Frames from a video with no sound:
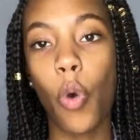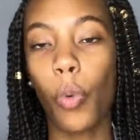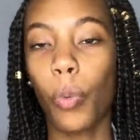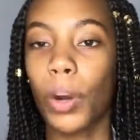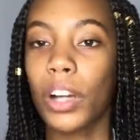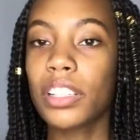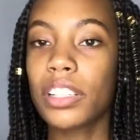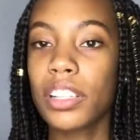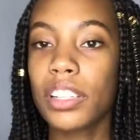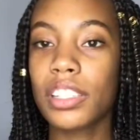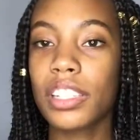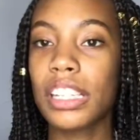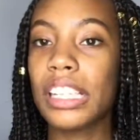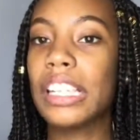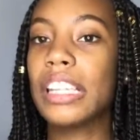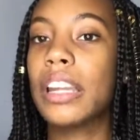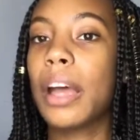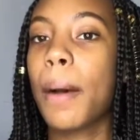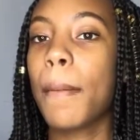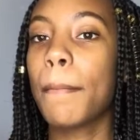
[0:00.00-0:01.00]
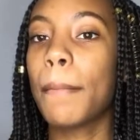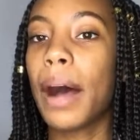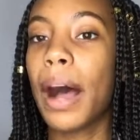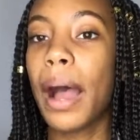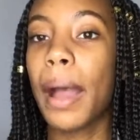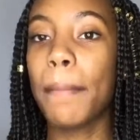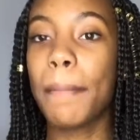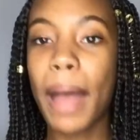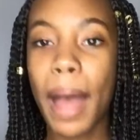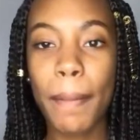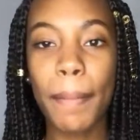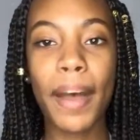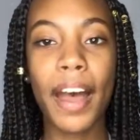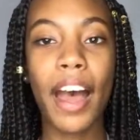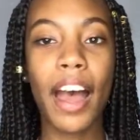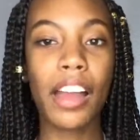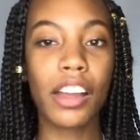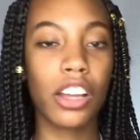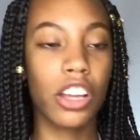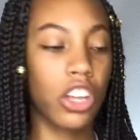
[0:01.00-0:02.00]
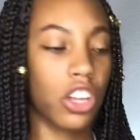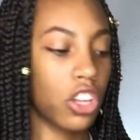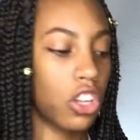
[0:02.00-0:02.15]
what is in my backpack.